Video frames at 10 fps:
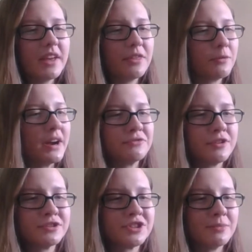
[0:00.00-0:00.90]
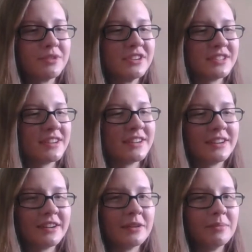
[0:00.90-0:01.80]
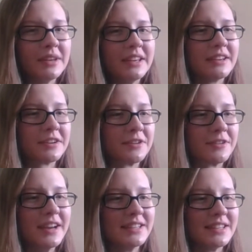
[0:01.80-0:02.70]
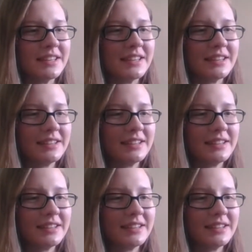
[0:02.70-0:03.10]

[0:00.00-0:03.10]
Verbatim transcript: White Rose shivers are gonna be crazy.